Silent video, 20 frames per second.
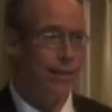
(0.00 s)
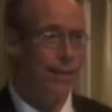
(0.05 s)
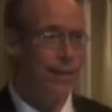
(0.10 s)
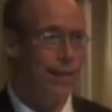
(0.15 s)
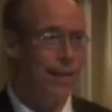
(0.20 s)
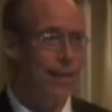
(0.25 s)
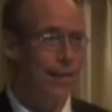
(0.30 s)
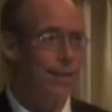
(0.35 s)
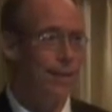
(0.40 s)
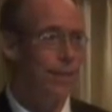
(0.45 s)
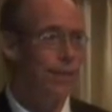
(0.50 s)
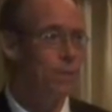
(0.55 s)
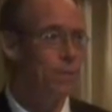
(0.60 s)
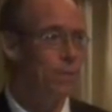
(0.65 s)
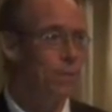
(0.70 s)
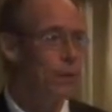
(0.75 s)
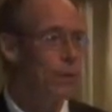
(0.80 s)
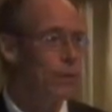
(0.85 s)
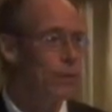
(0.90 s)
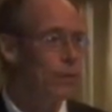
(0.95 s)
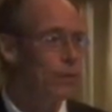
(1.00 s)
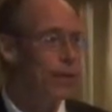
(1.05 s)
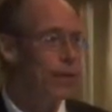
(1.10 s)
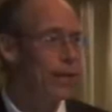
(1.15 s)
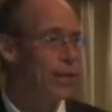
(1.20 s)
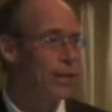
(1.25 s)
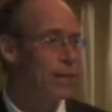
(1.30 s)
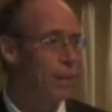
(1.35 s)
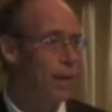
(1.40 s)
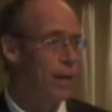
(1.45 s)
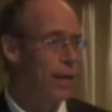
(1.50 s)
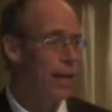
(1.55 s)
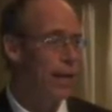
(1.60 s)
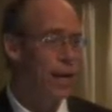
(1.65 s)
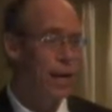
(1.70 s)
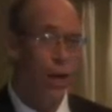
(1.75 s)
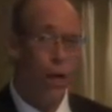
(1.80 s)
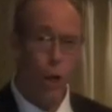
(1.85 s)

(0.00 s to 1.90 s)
that they were saying to me,